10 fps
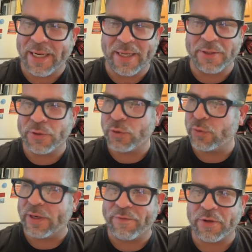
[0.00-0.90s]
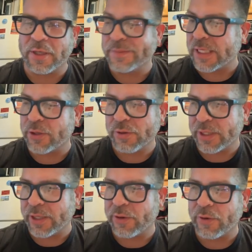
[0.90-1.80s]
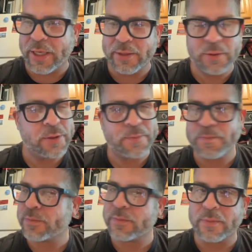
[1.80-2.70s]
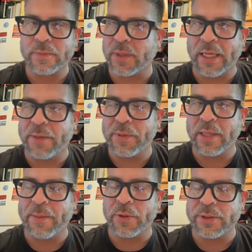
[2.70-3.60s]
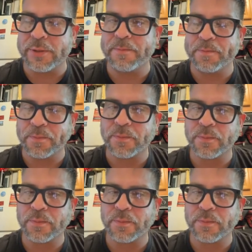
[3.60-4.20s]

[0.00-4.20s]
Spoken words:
and whoever comes out on the other end, let it be that person.